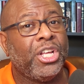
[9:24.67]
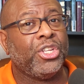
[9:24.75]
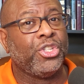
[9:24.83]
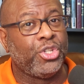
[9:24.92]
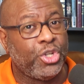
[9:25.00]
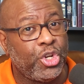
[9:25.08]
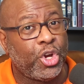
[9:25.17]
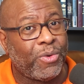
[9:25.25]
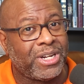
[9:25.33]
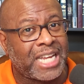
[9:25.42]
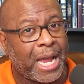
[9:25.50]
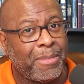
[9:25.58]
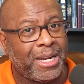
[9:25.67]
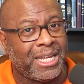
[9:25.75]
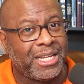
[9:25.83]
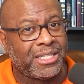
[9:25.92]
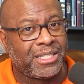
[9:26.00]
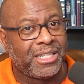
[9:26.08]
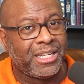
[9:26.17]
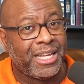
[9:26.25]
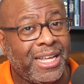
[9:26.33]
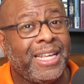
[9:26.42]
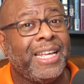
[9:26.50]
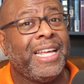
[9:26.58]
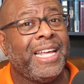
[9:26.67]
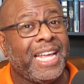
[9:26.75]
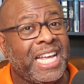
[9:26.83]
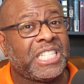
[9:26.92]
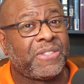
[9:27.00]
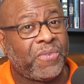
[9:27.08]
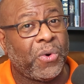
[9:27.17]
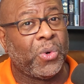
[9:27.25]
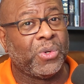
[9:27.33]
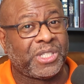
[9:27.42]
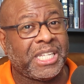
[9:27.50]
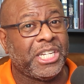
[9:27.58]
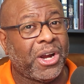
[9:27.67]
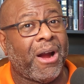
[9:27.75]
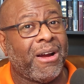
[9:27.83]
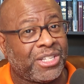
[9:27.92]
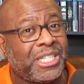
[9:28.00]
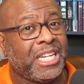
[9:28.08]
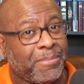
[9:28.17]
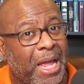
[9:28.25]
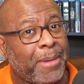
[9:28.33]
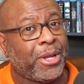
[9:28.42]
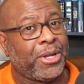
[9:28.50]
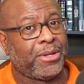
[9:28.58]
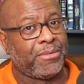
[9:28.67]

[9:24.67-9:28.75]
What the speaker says: you know what time it is. It's full CDR city, baby.